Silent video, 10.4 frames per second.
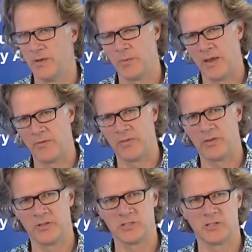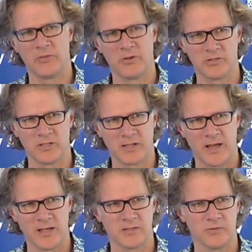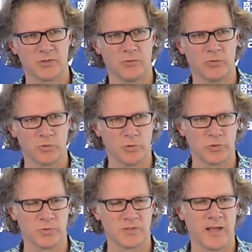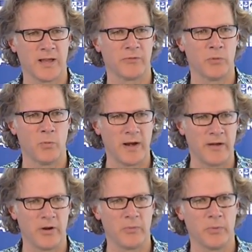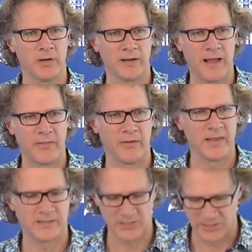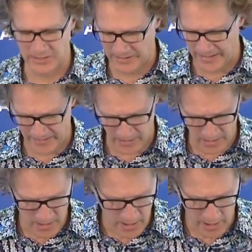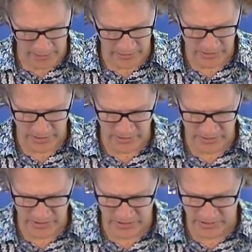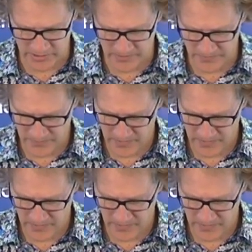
we haven't, there isn't, there isn't a case of sort of resource was taken from one area and put in another, and that's actually delayed orange zone decisions.